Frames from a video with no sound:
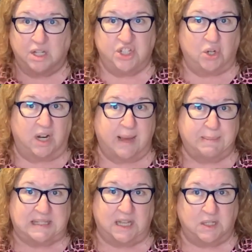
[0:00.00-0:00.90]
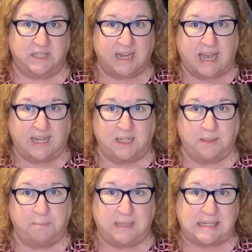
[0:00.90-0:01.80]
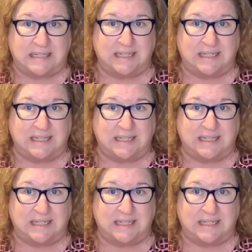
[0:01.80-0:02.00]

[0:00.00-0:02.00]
Short episode today, but